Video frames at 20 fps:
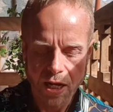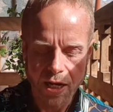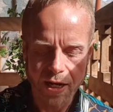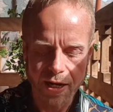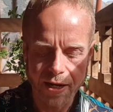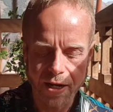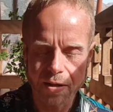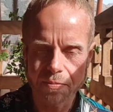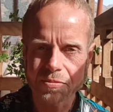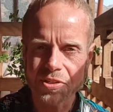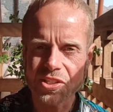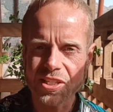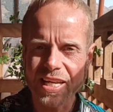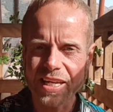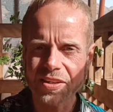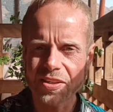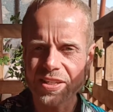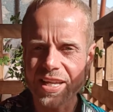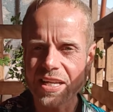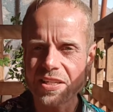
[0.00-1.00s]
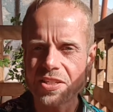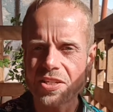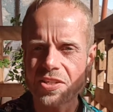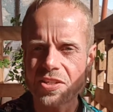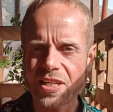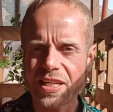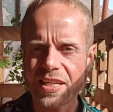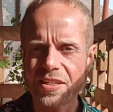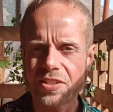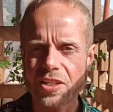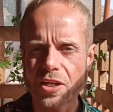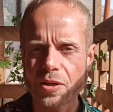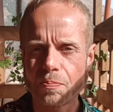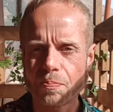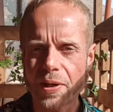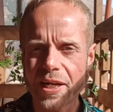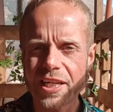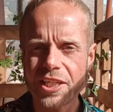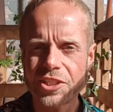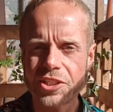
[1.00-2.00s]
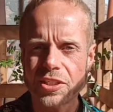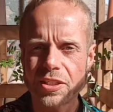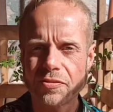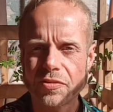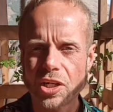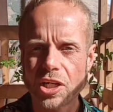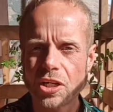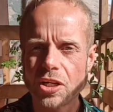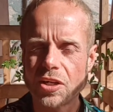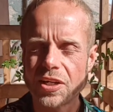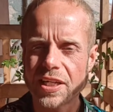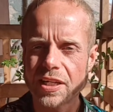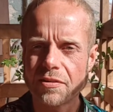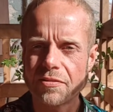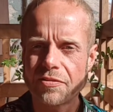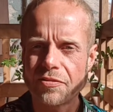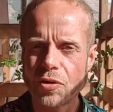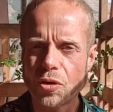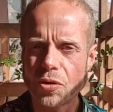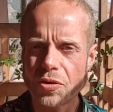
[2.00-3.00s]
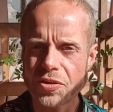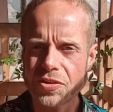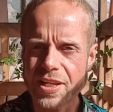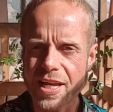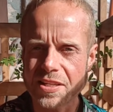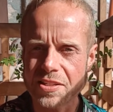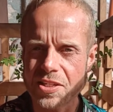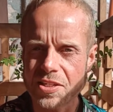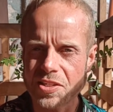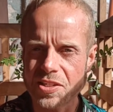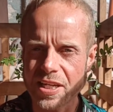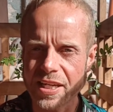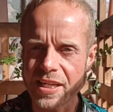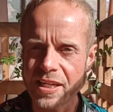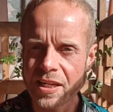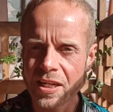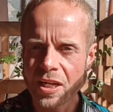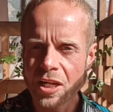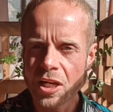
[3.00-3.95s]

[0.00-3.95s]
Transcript: is the completion of the learning of fourth density,